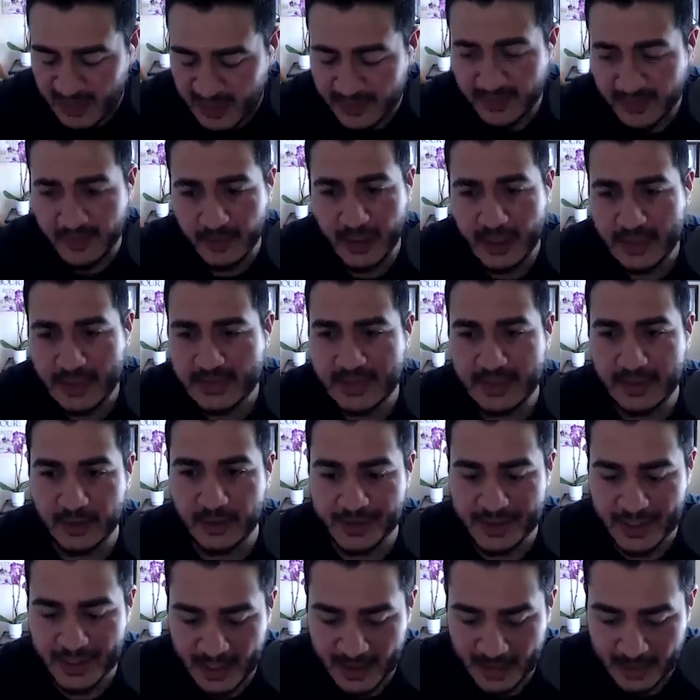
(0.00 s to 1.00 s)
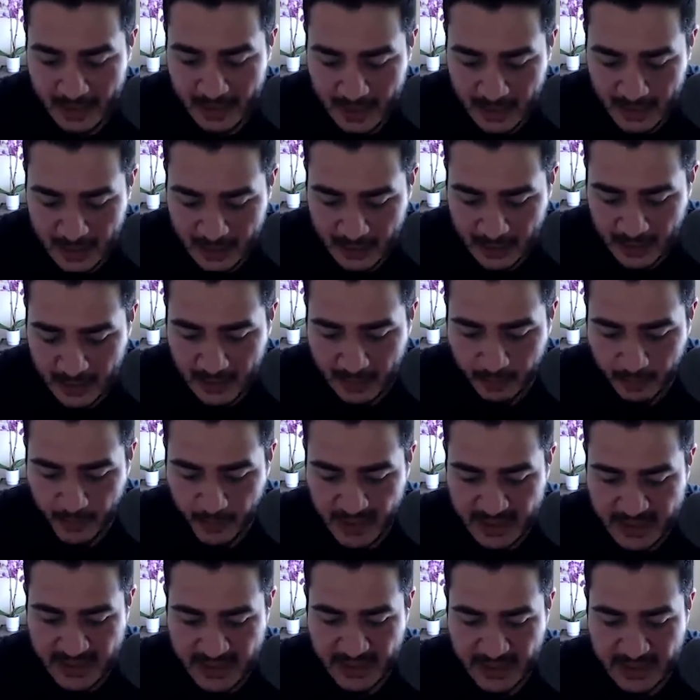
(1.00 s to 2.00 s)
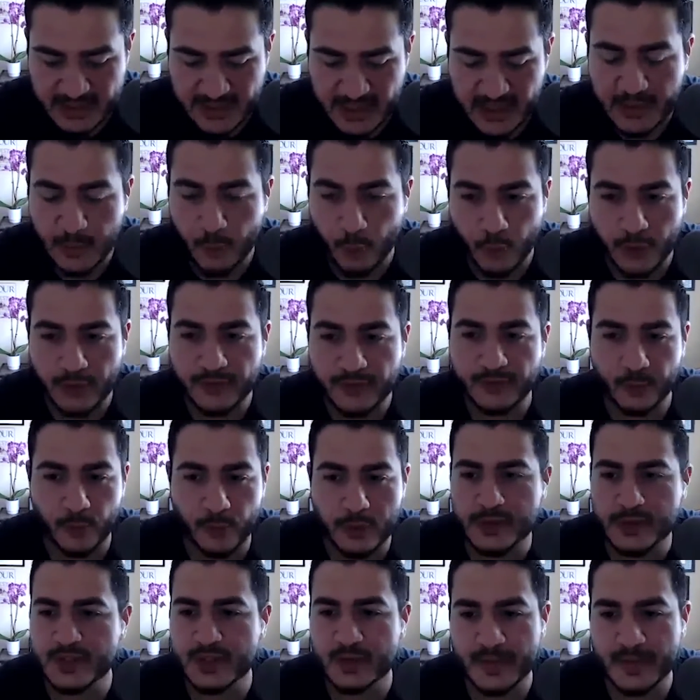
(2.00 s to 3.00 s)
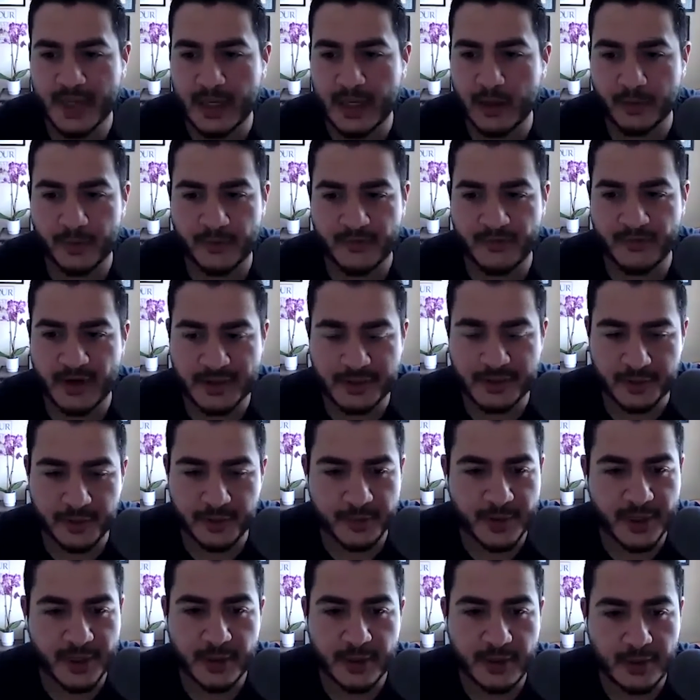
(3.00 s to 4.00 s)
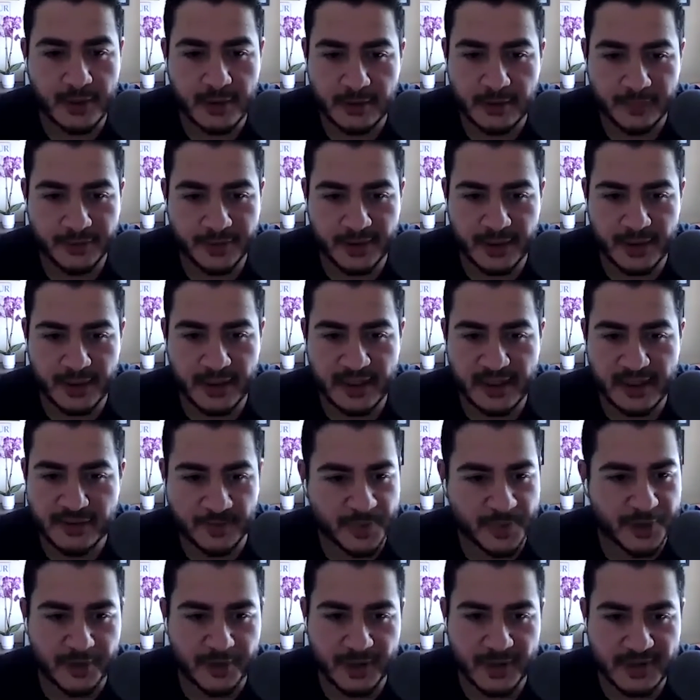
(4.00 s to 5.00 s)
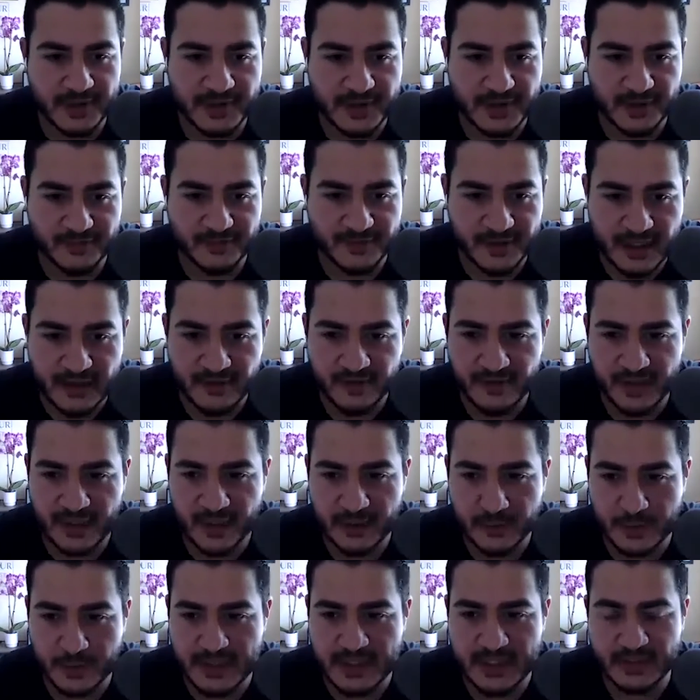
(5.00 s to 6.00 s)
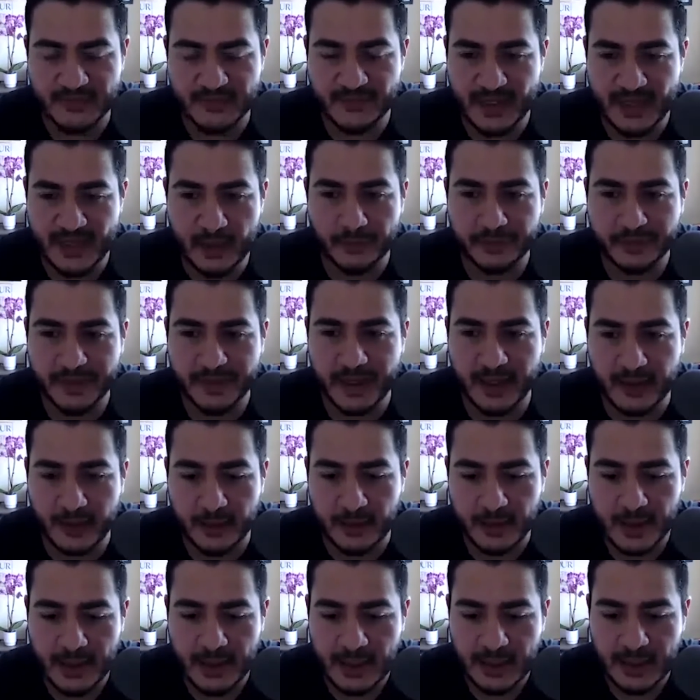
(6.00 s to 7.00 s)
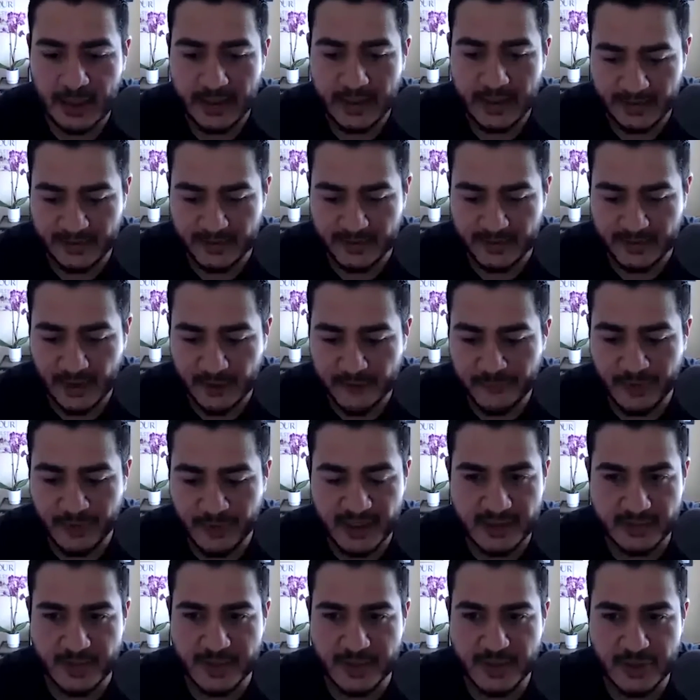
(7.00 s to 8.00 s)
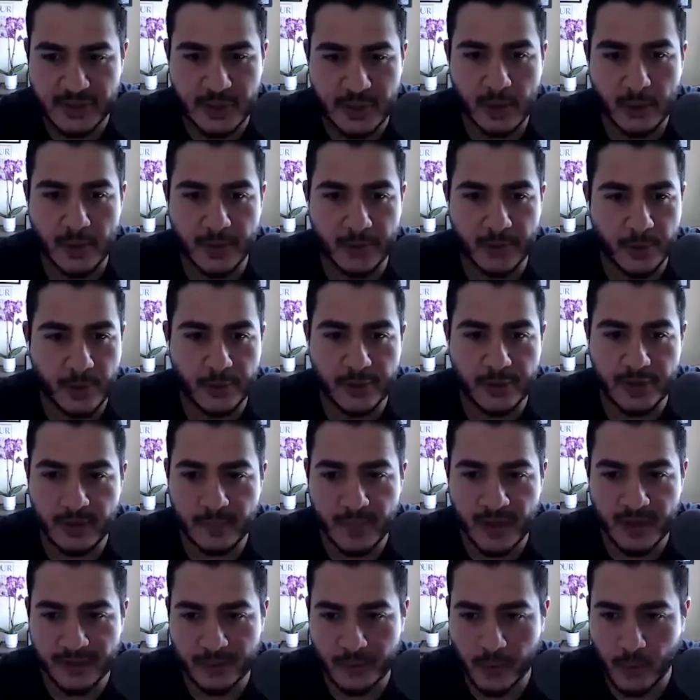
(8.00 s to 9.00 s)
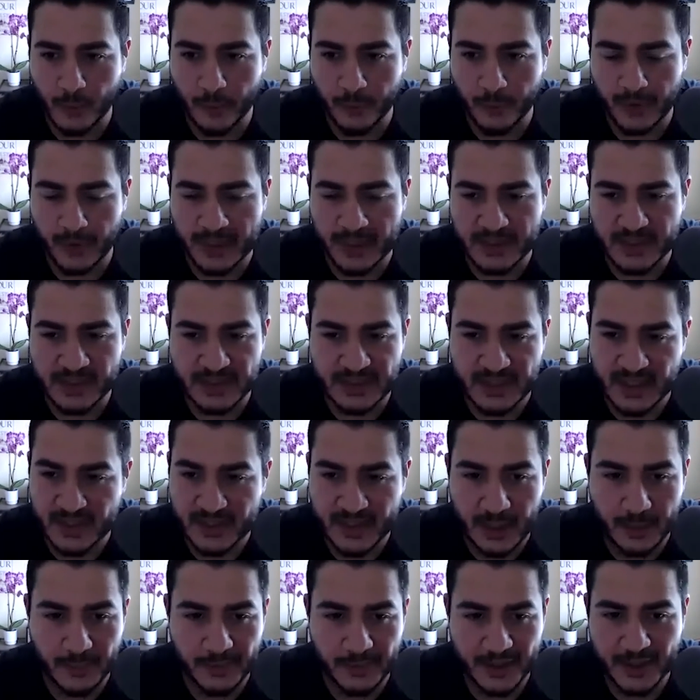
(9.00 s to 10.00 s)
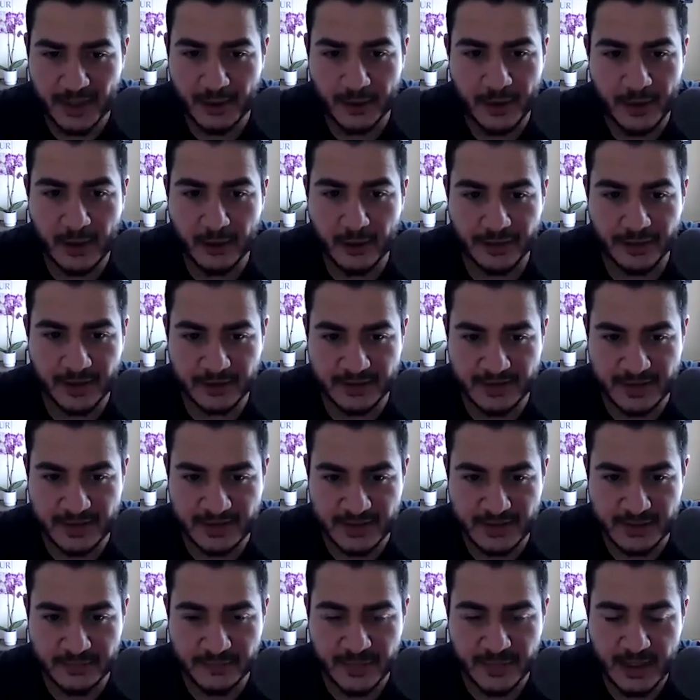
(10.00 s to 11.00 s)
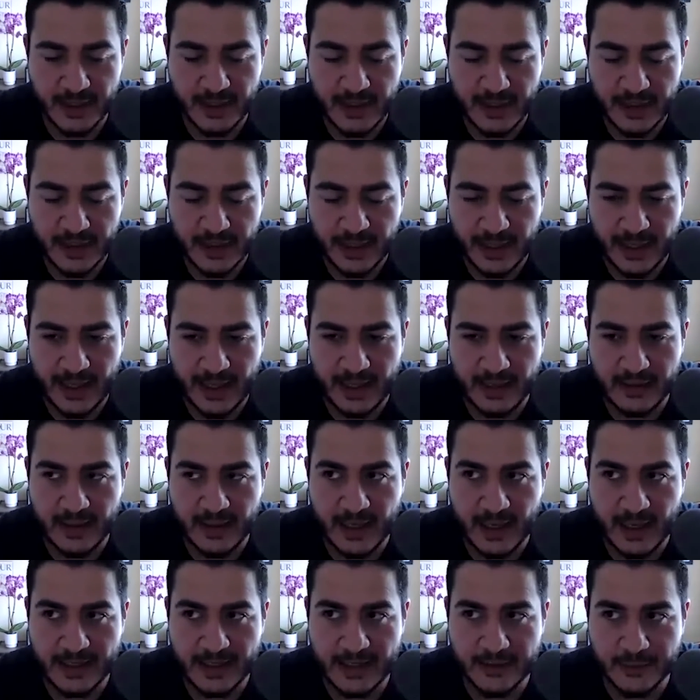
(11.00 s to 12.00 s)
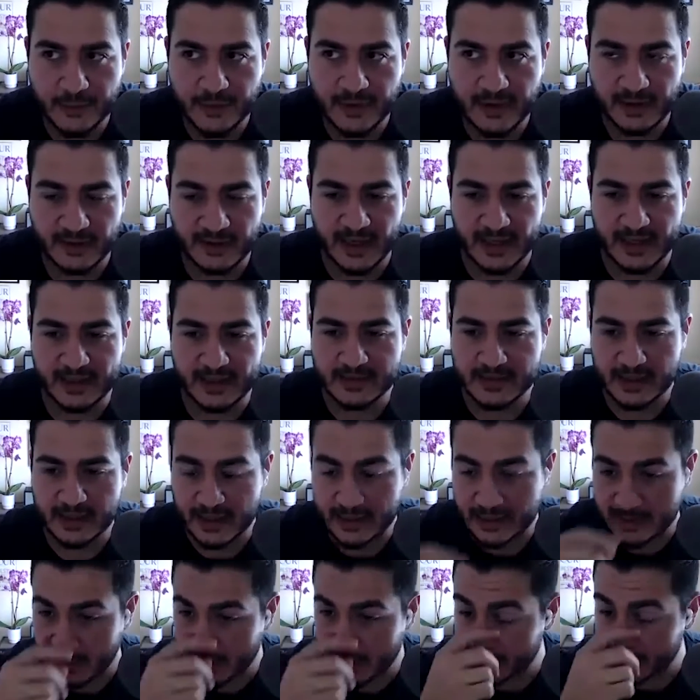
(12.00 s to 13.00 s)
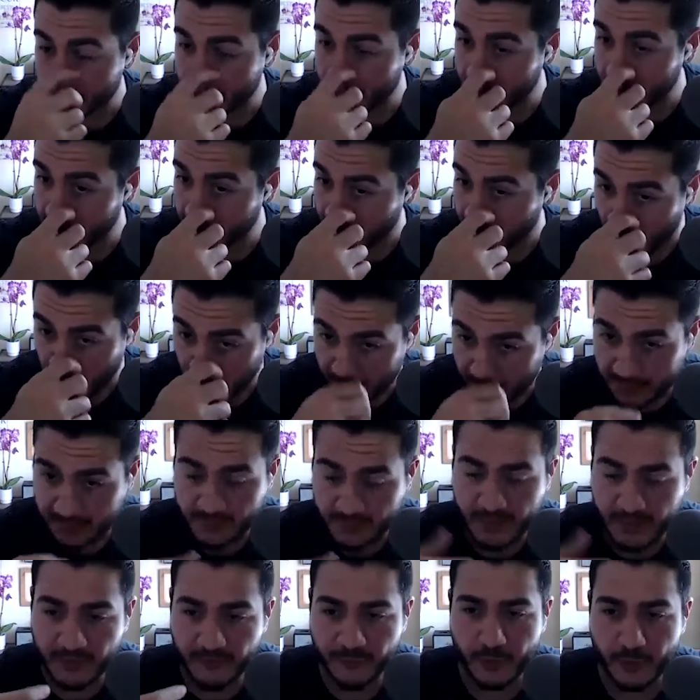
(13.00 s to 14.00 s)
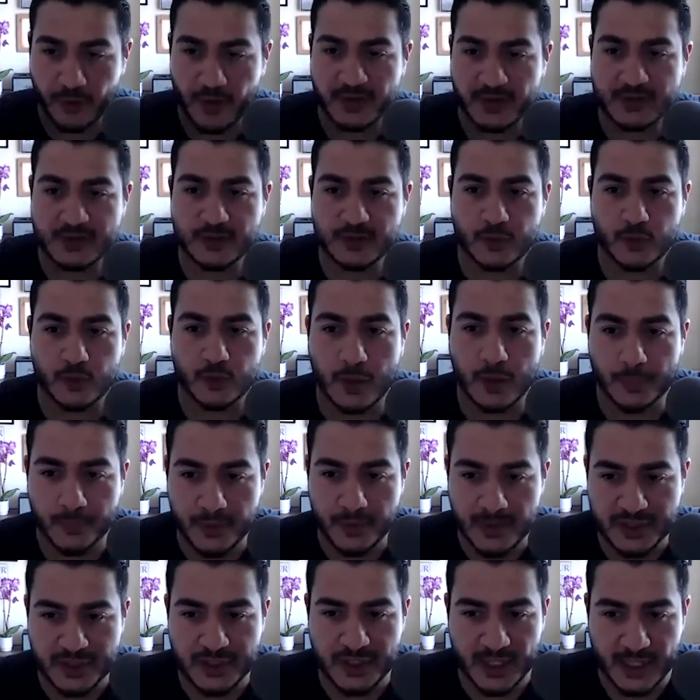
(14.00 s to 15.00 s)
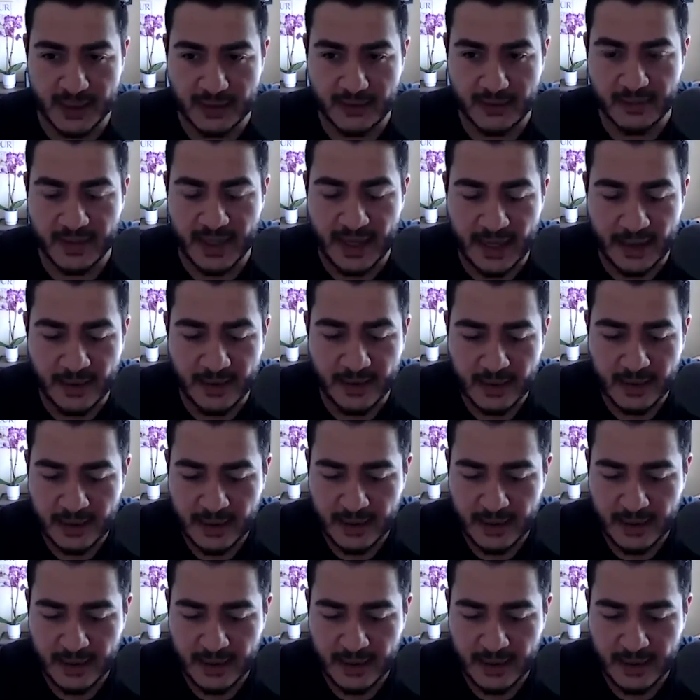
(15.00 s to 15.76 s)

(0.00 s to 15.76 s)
And then the last thing I'll say is that it's getting worse and worse to be a health professional in America. The experience of giving and receiving healthcare in this country has been so eroded by the corporations that dominate our healthcare system. And I do think that it's really important for us to appreciate that